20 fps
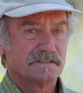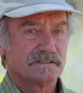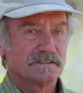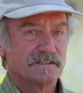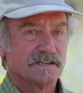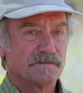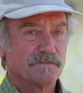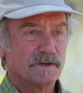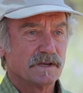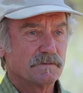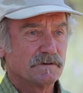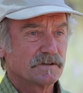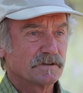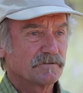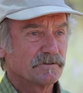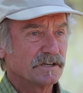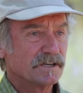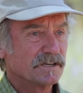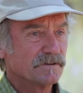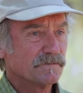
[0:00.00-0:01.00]
and maybe a
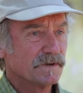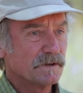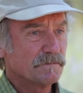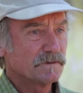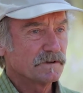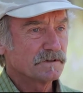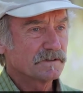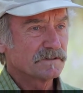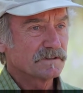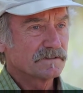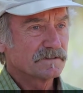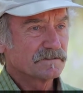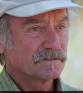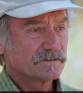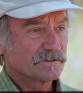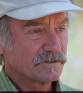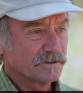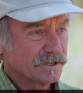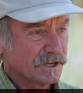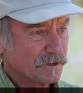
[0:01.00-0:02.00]
green amendment
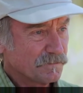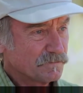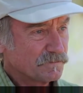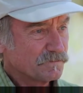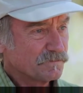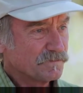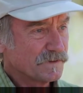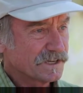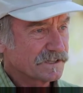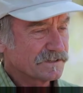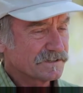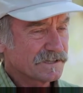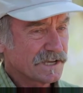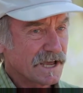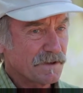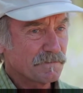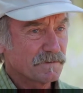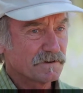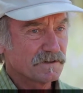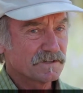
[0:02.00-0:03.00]
could help make this
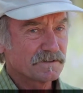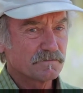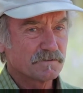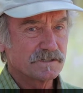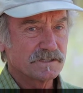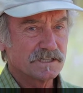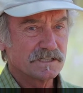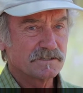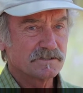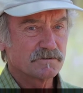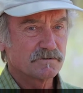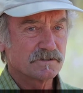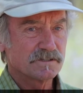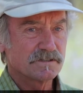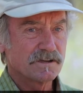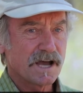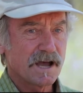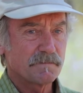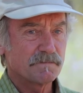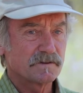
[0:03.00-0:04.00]
happen, is we need to
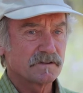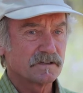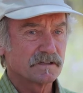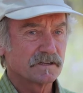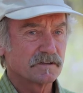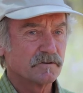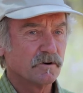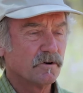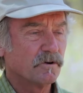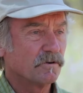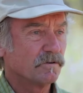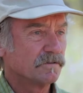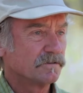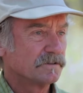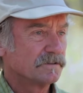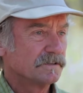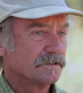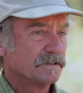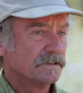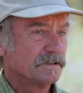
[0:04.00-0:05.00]
adopt a goal
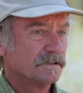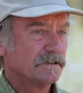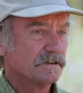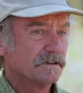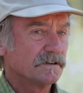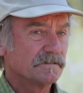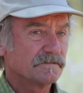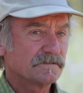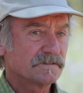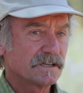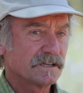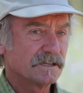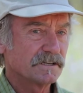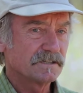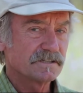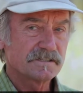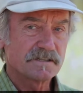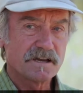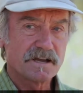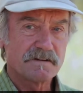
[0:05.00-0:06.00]
of setting
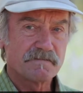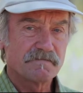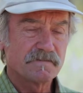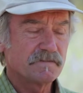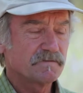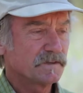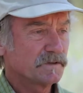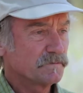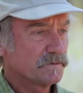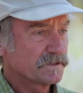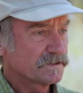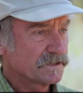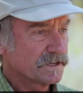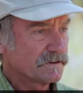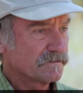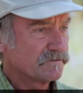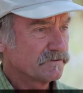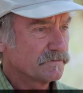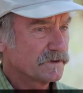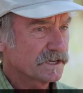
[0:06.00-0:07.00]
aside 50%
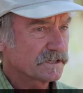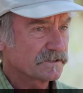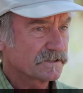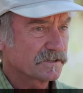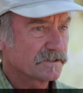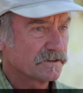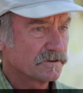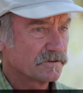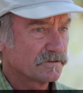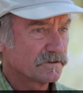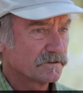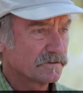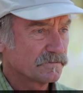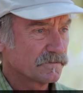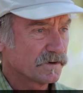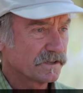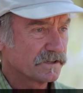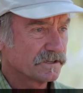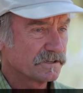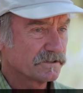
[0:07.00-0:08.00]
of New Mexico
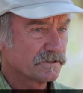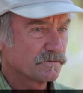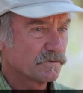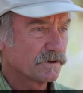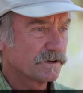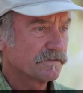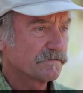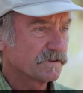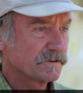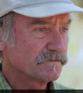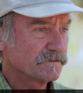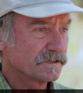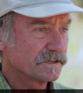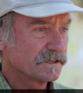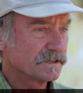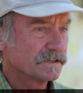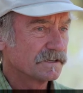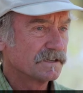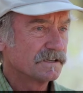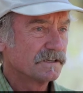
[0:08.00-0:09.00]
by the year 2050,